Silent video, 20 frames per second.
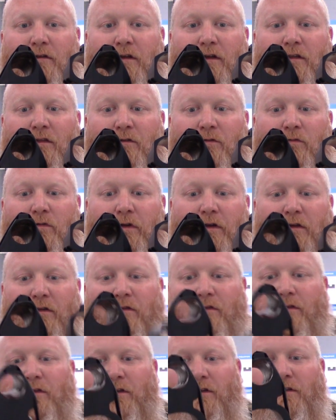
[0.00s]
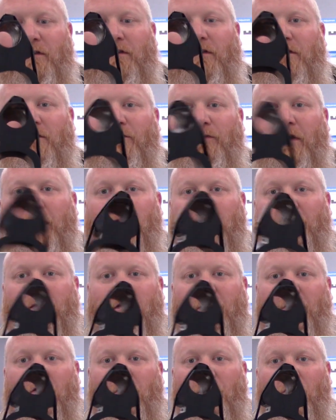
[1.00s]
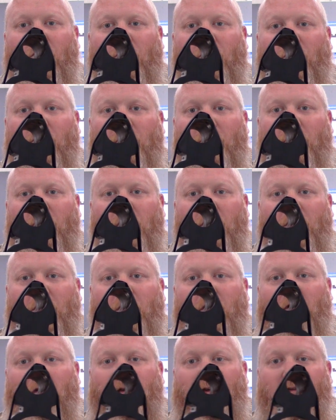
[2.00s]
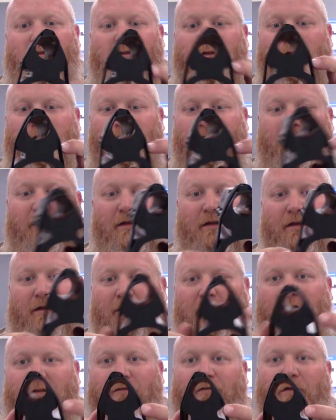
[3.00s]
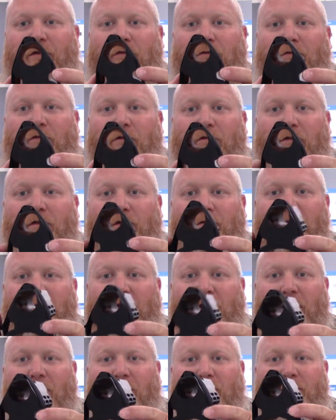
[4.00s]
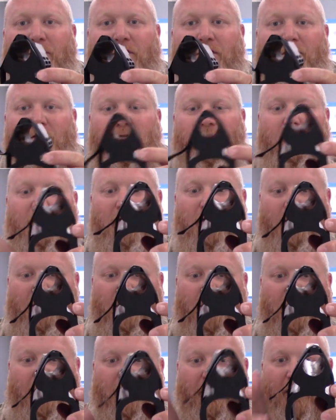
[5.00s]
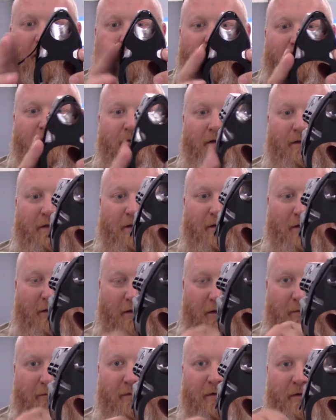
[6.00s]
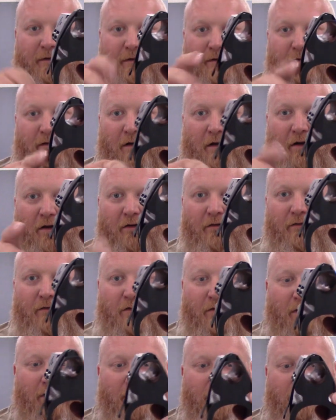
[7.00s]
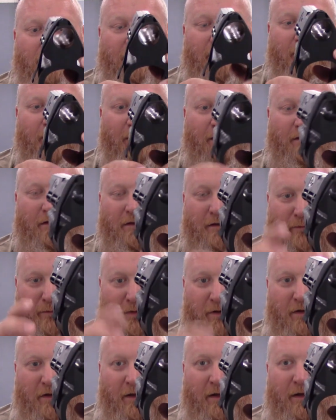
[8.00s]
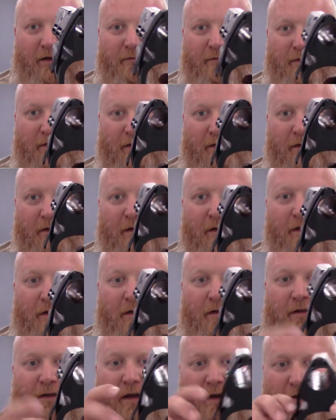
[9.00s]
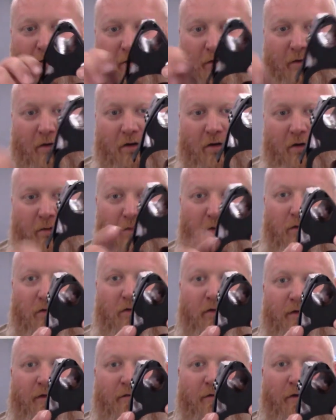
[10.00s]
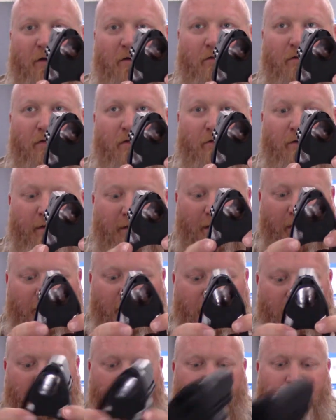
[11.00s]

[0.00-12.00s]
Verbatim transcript: in the width. This is made to go, as you can see, this Velcro comes out and it actually clips over, I shouldn't say clip, but clamps down on your arm and you just Velcro it down